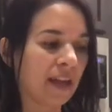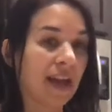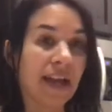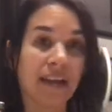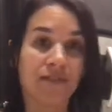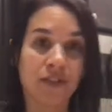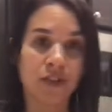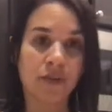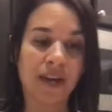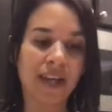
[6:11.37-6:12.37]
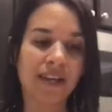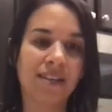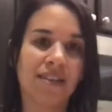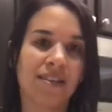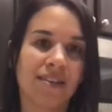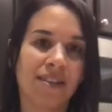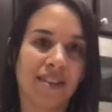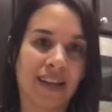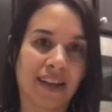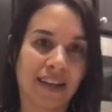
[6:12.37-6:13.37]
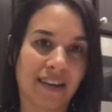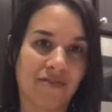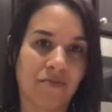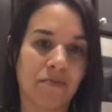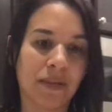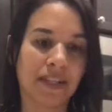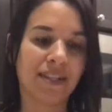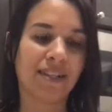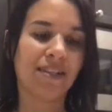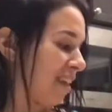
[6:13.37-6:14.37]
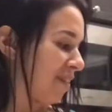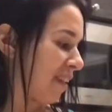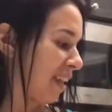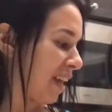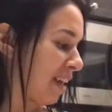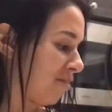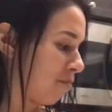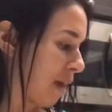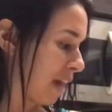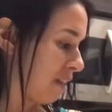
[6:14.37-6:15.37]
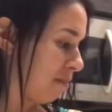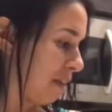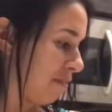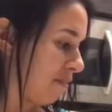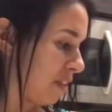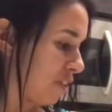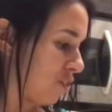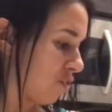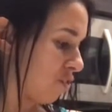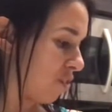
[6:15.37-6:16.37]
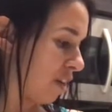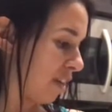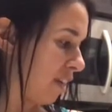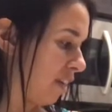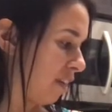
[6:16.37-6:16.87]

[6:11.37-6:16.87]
I have 2 eggs that I have beaten. All right, I've patted my fish dry,